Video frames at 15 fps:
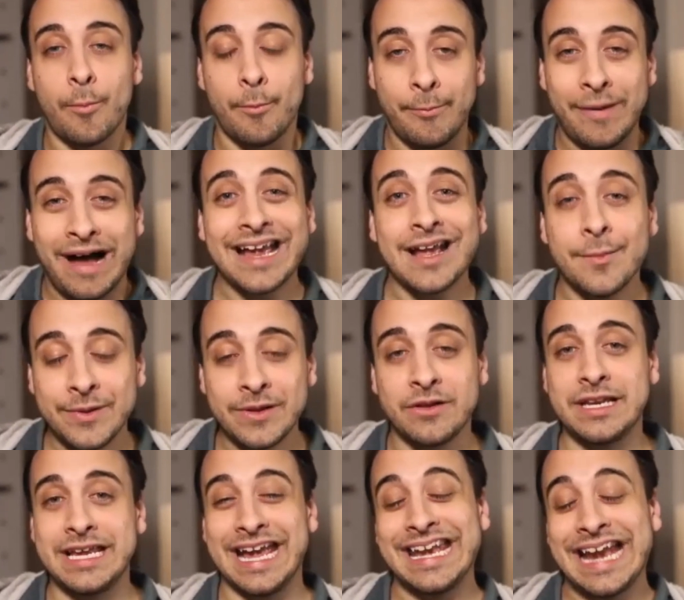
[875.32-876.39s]
my
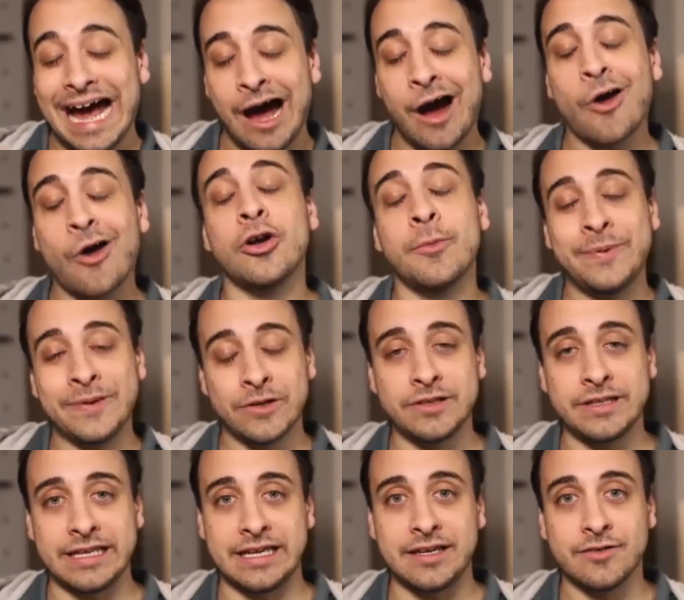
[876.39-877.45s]
ability and our
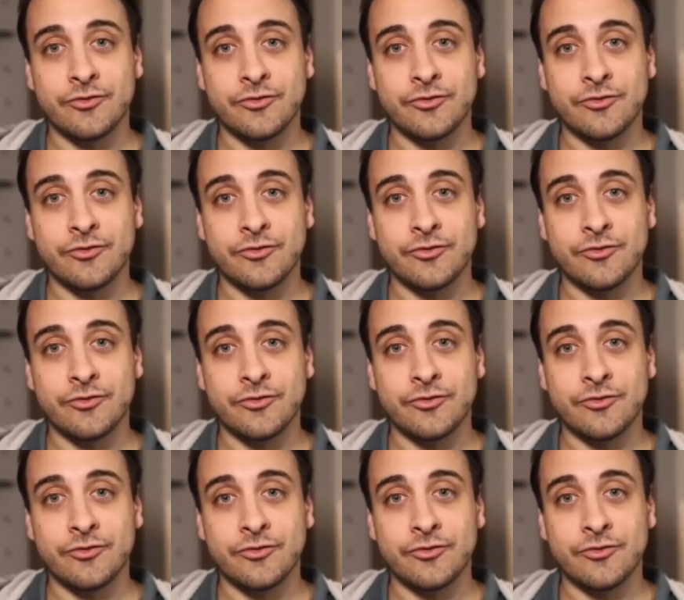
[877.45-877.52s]
ability